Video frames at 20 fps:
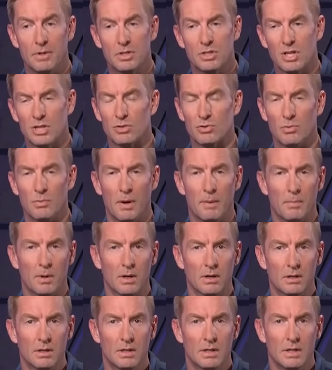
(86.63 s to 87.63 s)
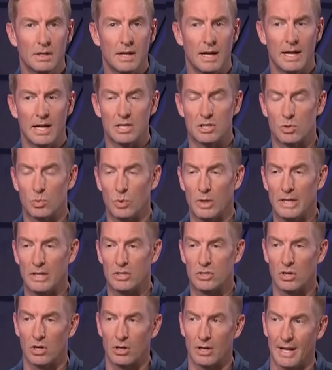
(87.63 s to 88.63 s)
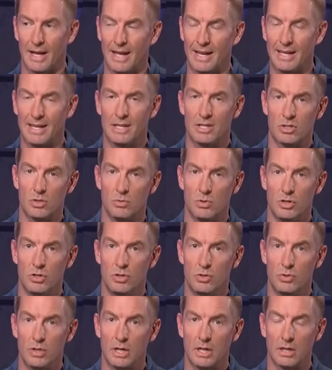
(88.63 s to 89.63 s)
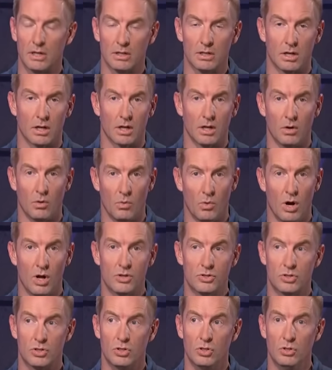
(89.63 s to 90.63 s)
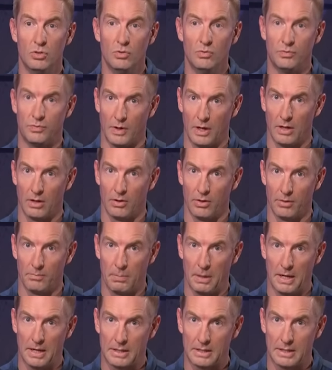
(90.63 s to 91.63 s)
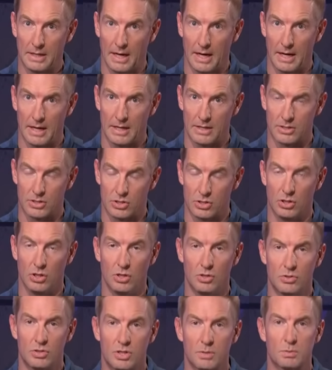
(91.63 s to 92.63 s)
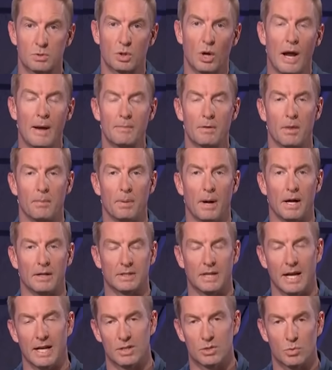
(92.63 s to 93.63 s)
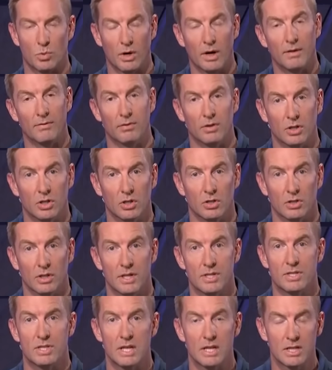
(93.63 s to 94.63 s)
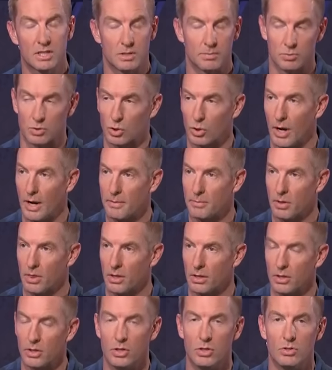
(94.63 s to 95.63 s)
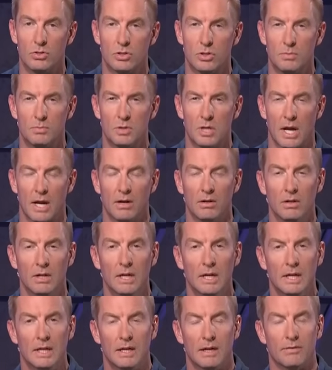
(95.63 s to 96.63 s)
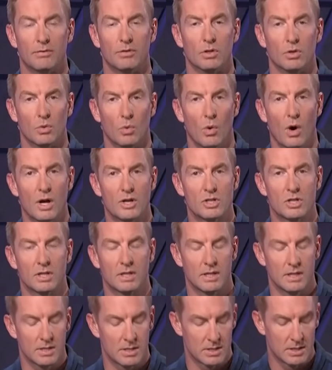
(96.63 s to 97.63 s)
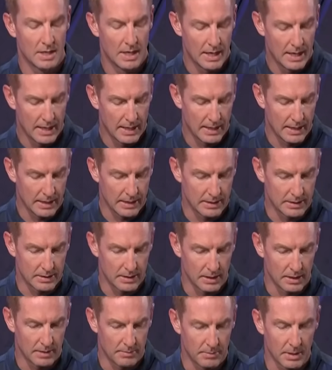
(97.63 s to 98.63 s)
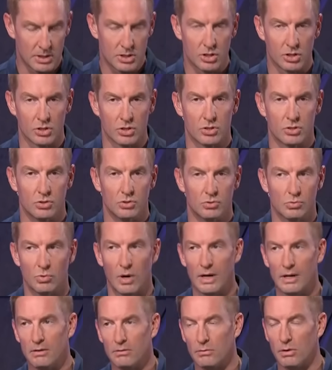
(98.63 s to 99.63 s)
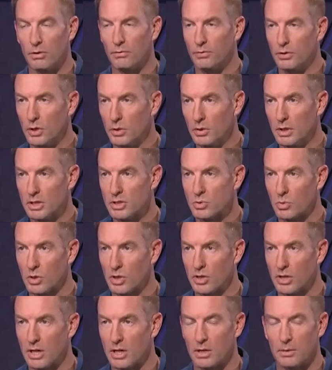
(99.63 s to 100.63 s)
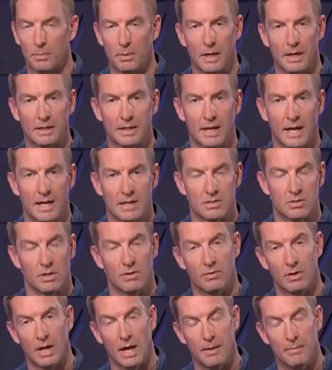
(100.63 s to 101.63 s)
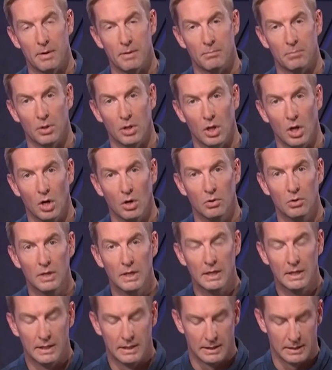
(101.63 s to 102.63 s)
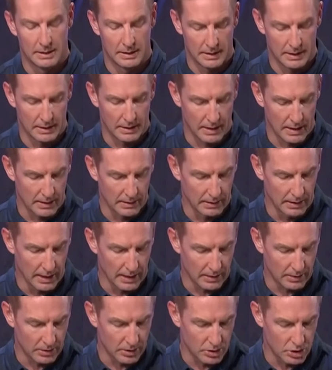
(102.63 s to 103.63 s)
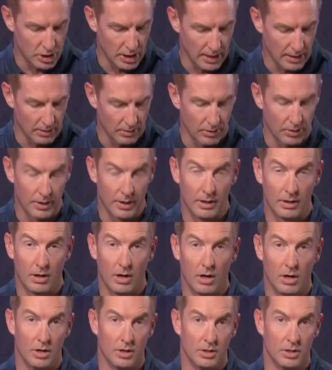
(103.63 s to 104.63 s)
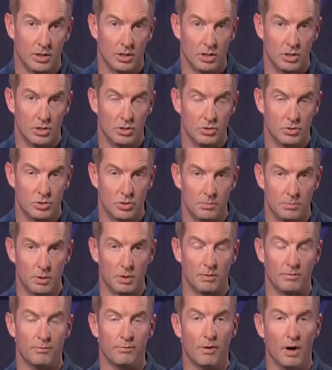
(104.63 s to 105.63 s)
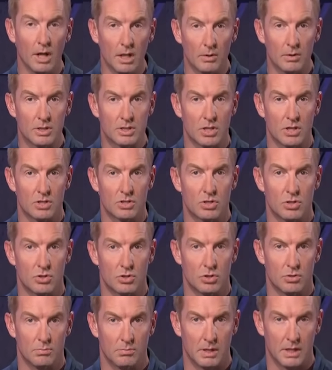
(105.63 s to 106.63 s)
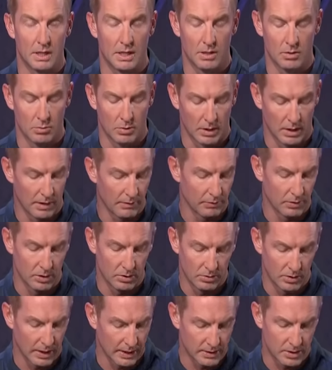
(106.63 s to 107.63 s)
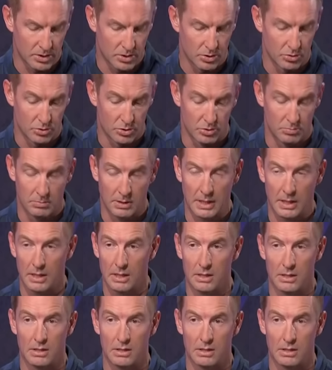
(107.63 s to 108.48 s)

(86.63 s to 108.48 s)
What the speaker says: Just remember, as we start heading into a new year, you're going to want to follow the podcast. So subscribe to the podcast wherever you're listening. Subscribe to the YouTube channel if you're watching this. And make sure to rate, review us where you get your podcast. Leave a comment below and like the channel there on YouTube. You can follow us on social media, wherever you like the social media.